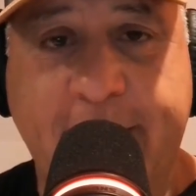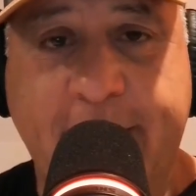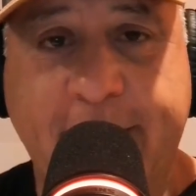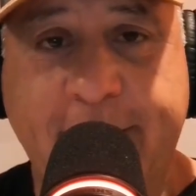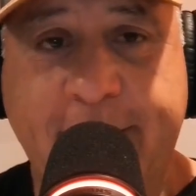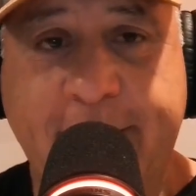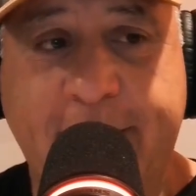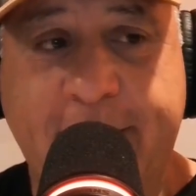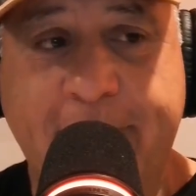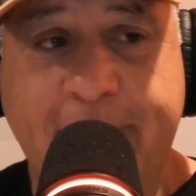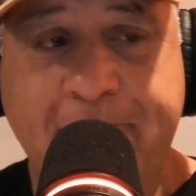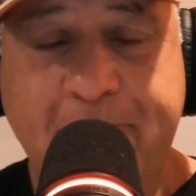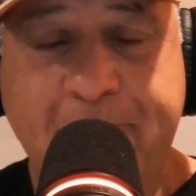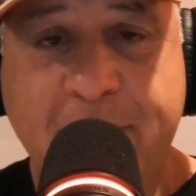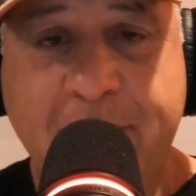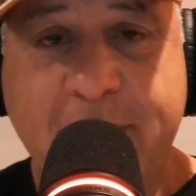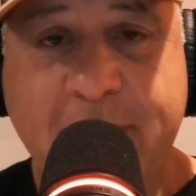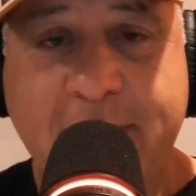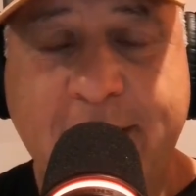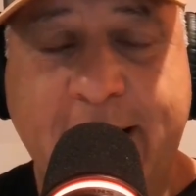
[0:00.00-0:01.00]
And
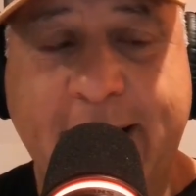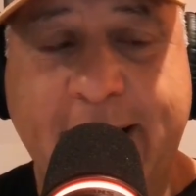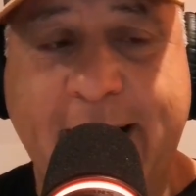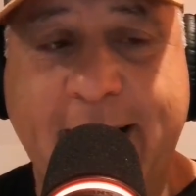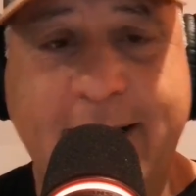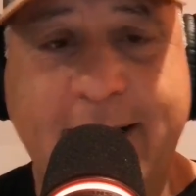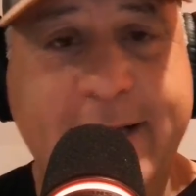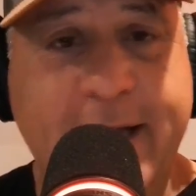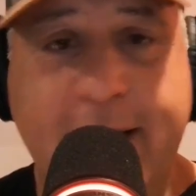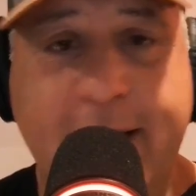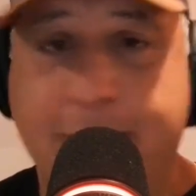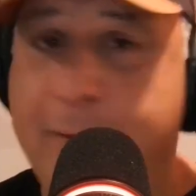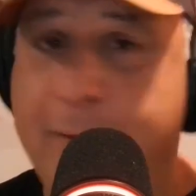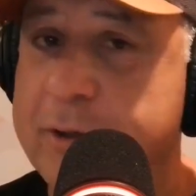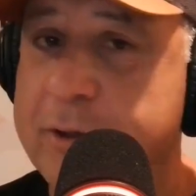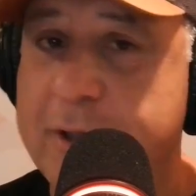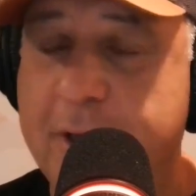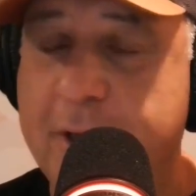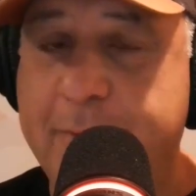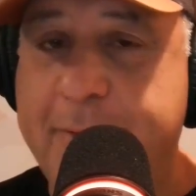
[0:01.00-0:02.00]
I got to tell you,
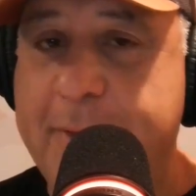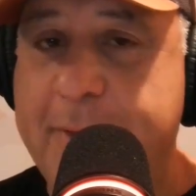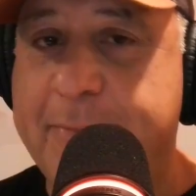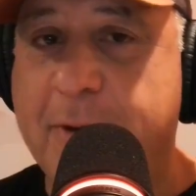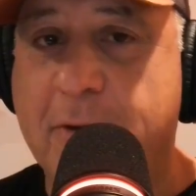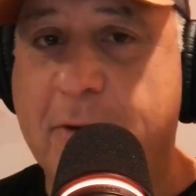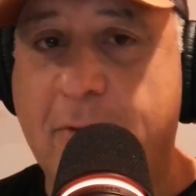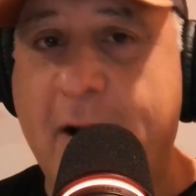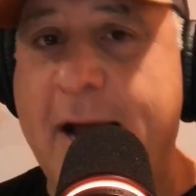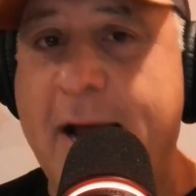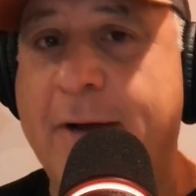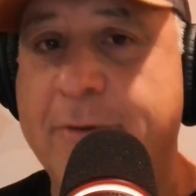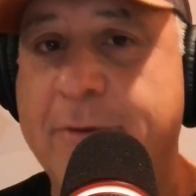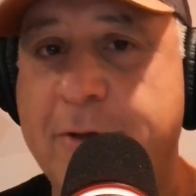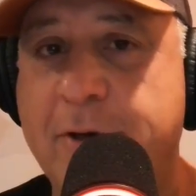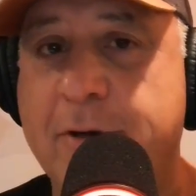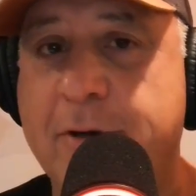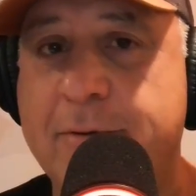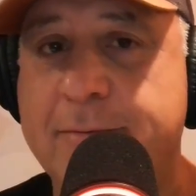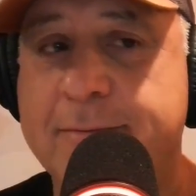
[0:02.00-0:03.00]
most of the people around
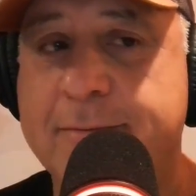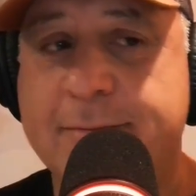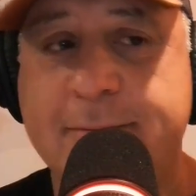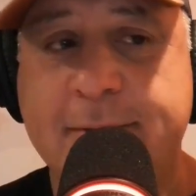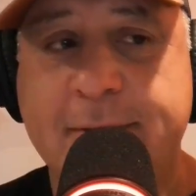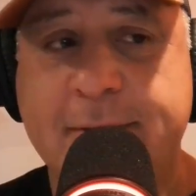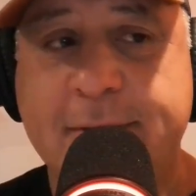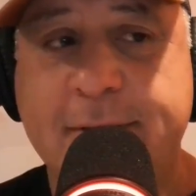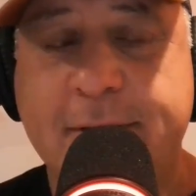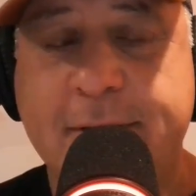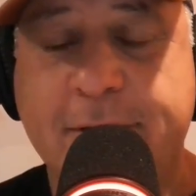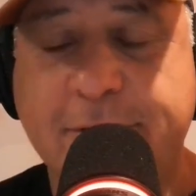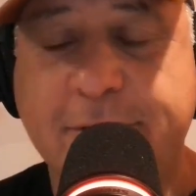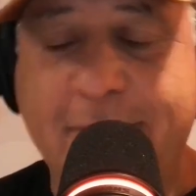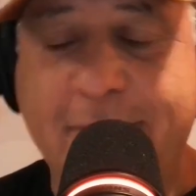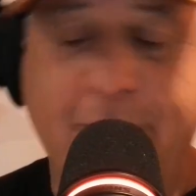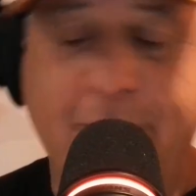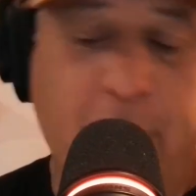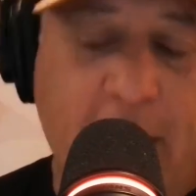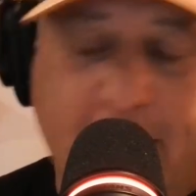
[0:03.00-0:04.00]
you, because
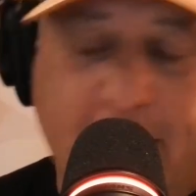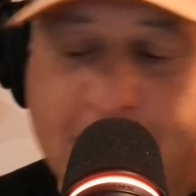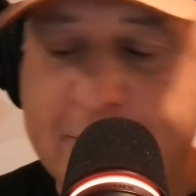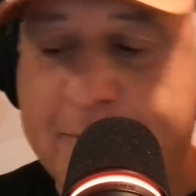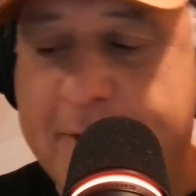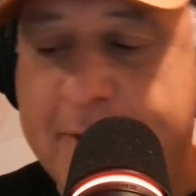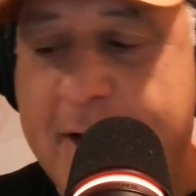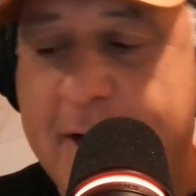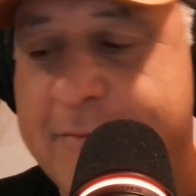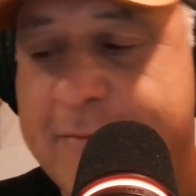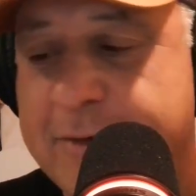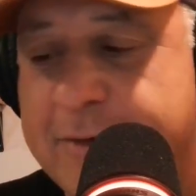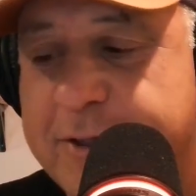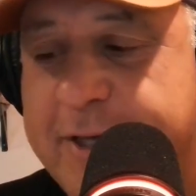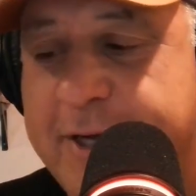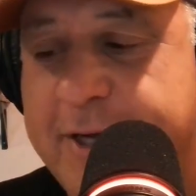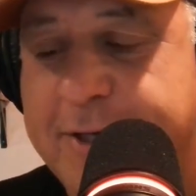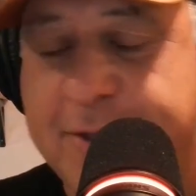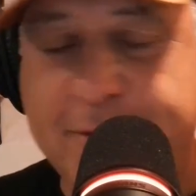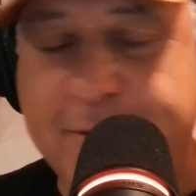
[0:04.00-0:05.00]
I've watched some
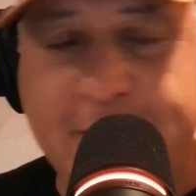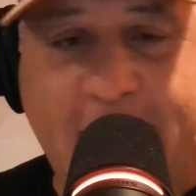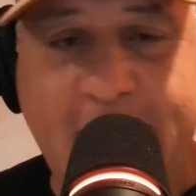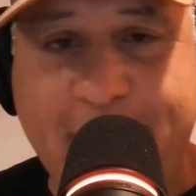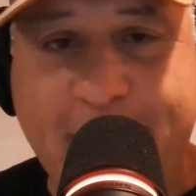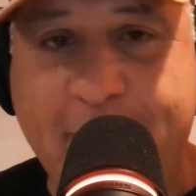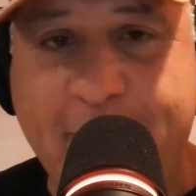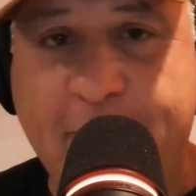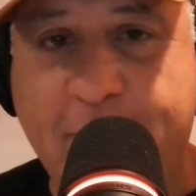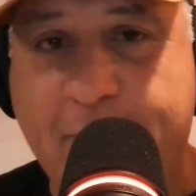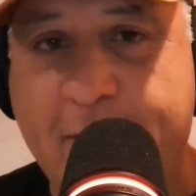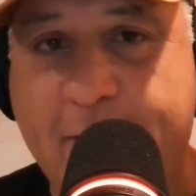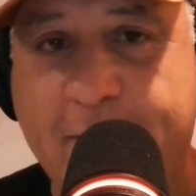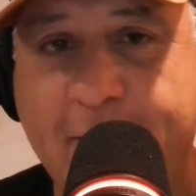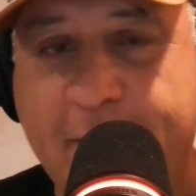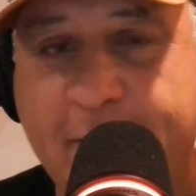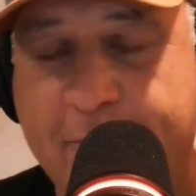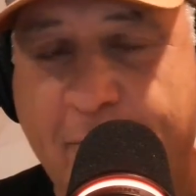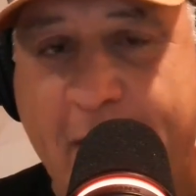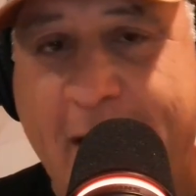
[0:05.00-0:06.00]
conversations happen
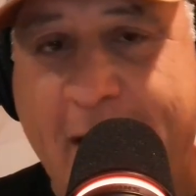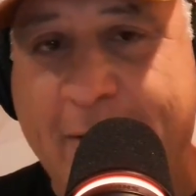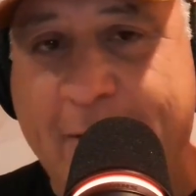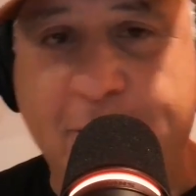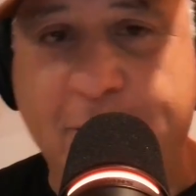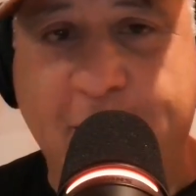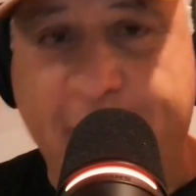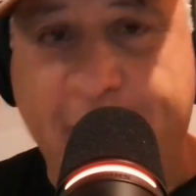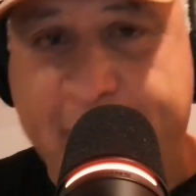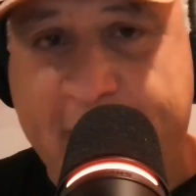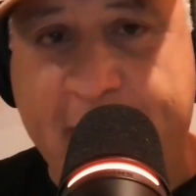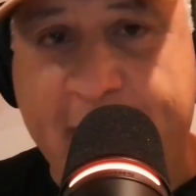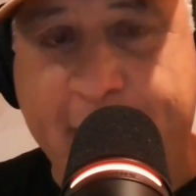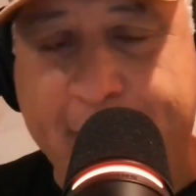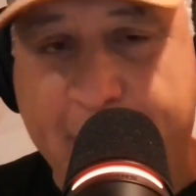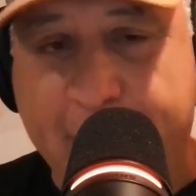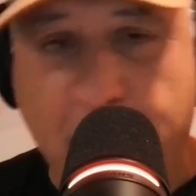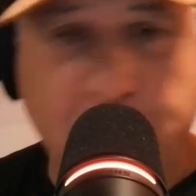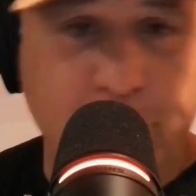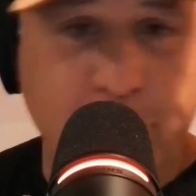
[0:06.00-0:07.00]
around you. I've been on
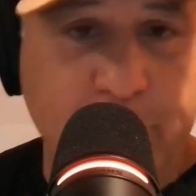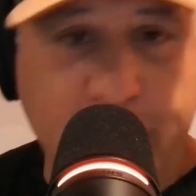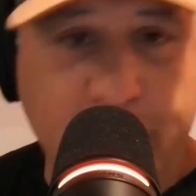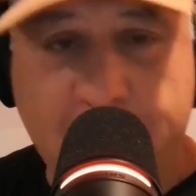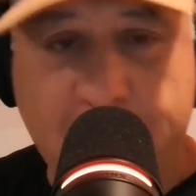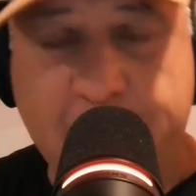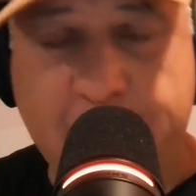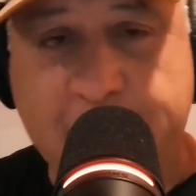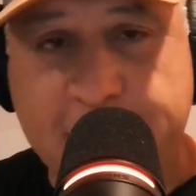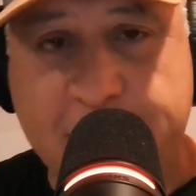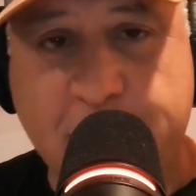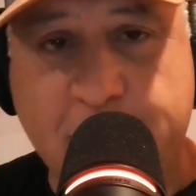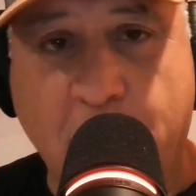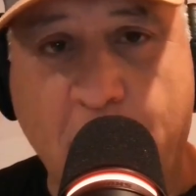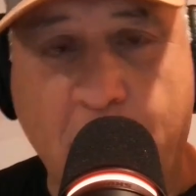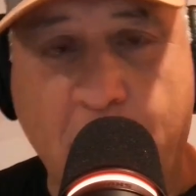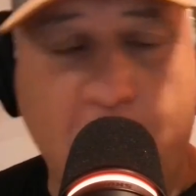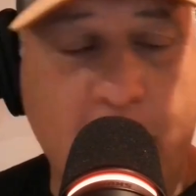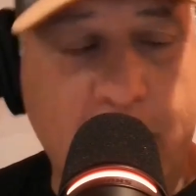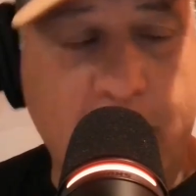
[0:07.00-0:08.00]
boats with you in the
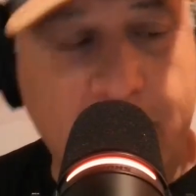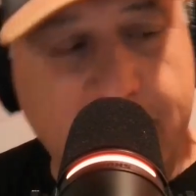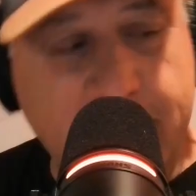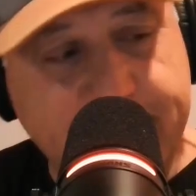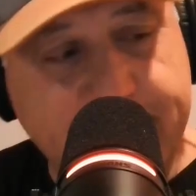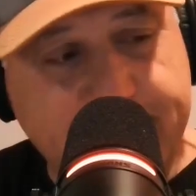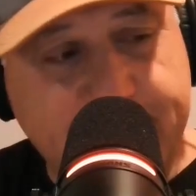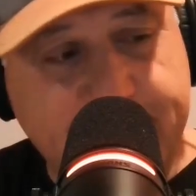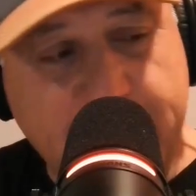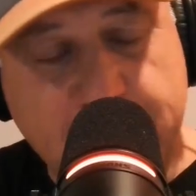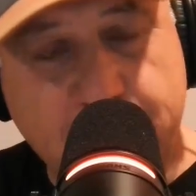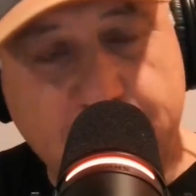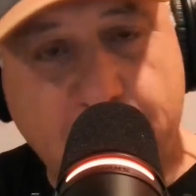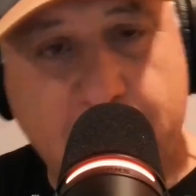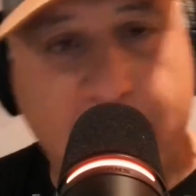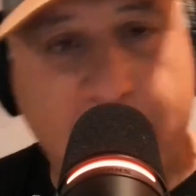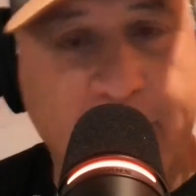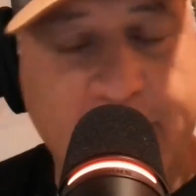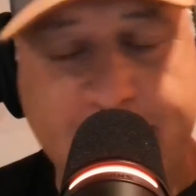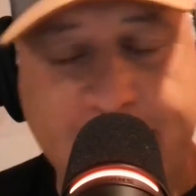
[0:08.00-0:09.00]
saltwater or in the
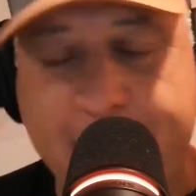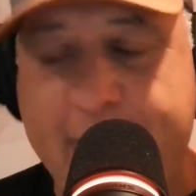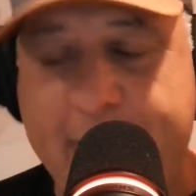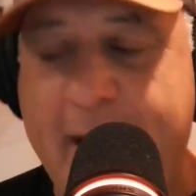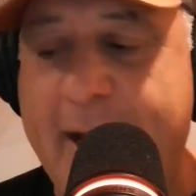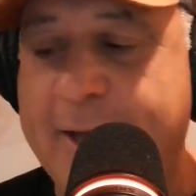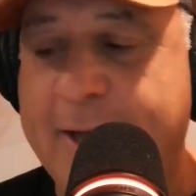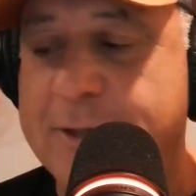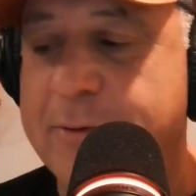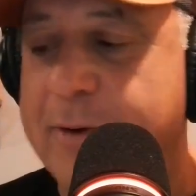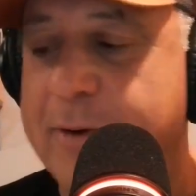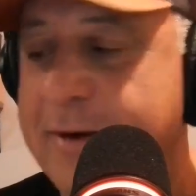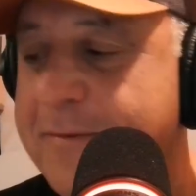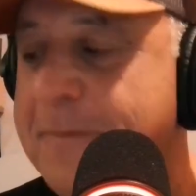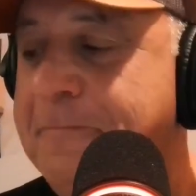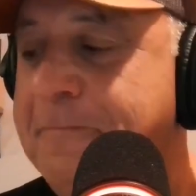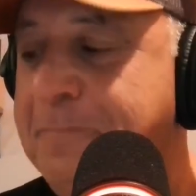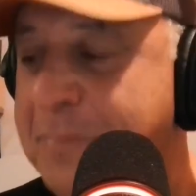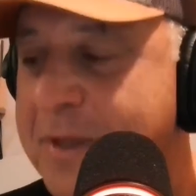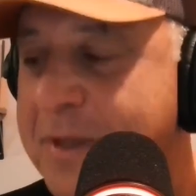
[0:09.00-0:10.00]
freshwater on the banks or
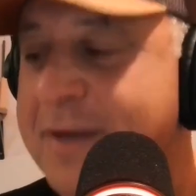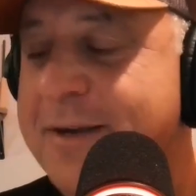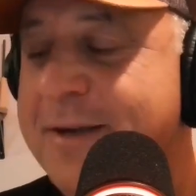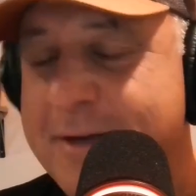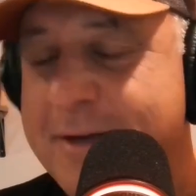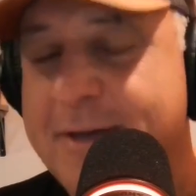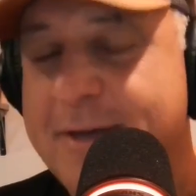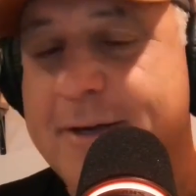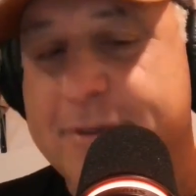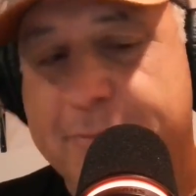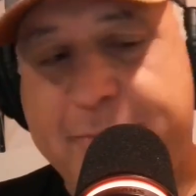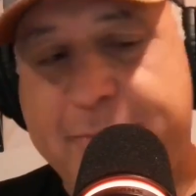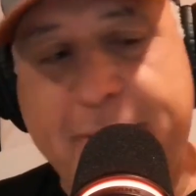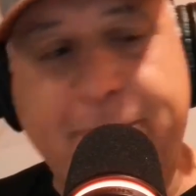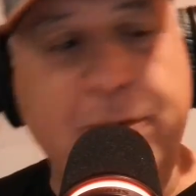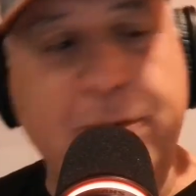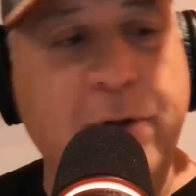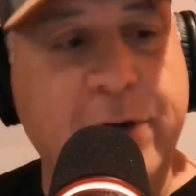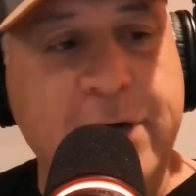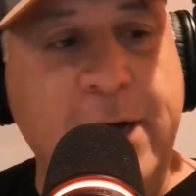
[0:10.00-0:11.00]
whatever.
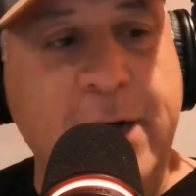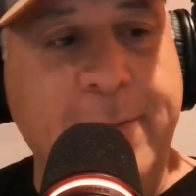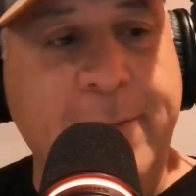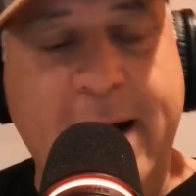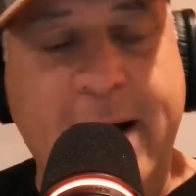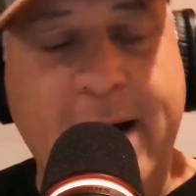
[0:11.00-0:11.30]
People will come